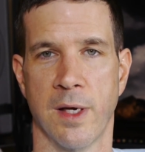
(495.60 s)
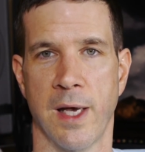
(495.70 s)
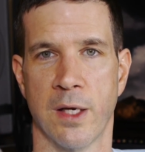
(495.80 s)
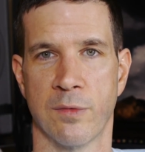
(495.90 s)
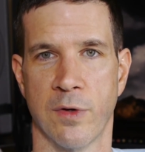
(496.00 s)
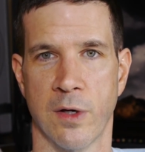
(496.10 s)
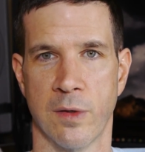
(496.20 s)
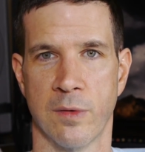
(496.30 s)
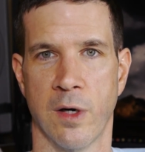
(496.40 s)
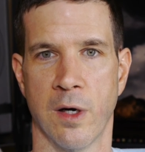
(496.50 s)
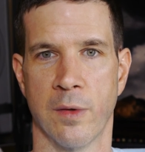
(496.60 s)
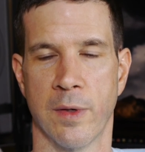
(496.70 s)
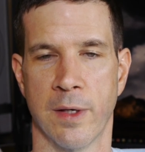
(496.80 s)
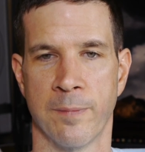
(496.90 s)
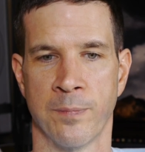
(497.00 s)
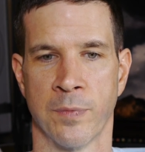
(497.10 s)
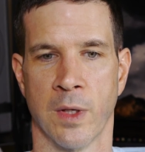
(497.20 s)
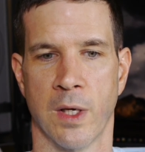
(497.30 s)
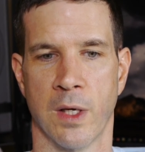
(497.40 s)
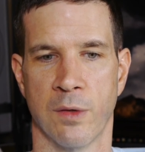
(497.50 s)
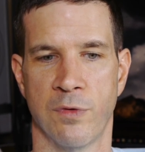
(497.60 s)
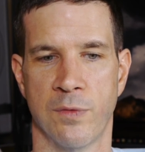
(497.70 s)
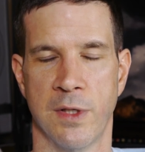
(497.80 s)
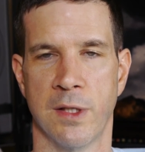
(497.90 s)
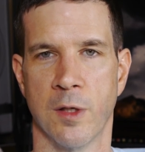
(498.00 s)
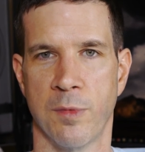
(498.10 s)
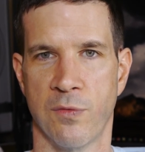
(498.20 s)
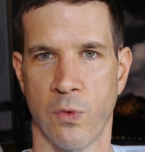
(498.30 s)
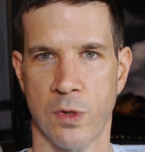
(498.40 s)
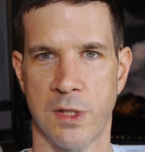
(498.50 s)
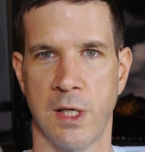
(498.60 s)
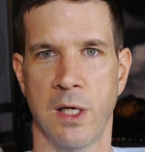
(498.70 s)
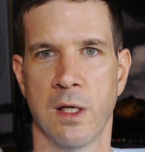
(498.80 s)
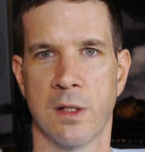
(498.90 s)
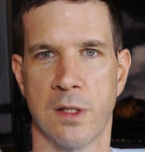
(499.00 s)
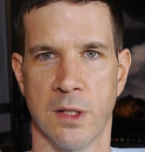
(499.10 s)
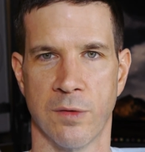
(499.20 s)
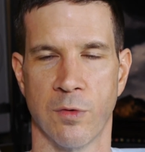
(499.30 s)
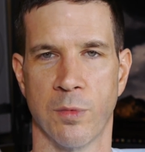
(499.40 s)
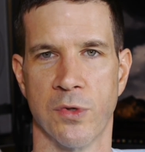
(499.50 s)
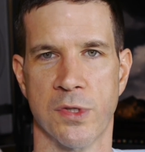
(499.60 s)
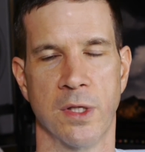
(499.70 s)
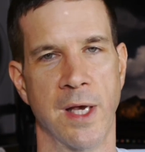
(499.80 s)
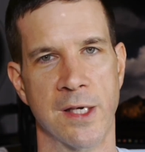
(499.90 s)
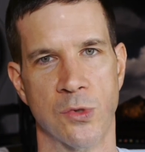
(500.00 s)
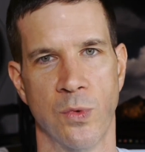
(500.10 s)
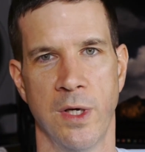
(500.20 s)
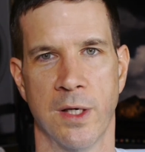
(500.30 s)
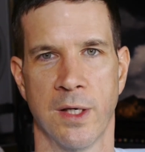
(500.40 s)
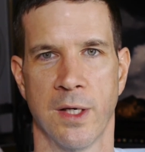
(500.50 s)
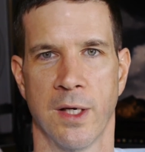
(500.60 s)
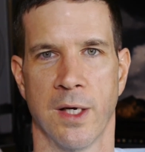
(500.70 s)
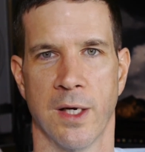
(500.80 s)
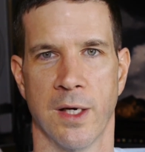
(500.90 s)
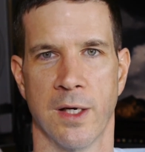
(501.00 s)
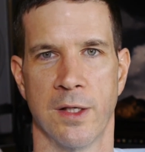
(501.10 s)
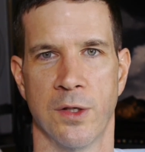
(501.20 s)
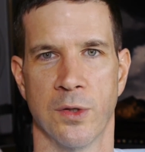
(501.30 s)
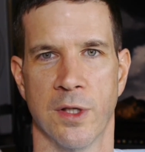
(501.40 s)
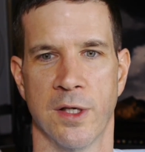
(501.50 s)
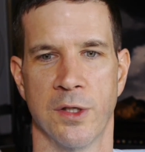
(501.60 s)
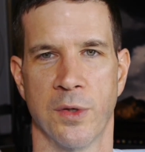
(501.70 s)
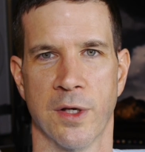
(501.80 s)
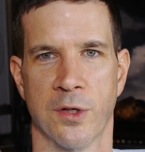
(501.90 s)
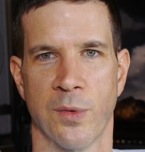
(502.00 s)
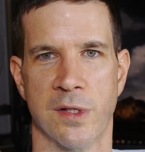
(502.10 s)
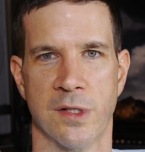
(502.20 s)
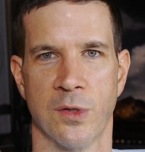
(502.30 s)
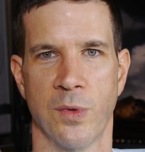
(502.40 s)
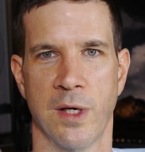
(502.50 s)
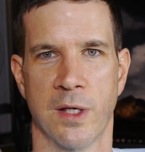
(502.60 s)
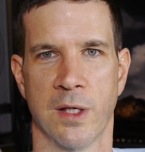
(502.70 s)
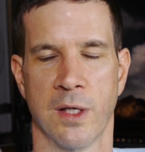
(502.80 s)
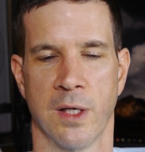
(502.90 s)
out of our 15. There'll be 14 deliverables. The last week, you'll get the rest of the week.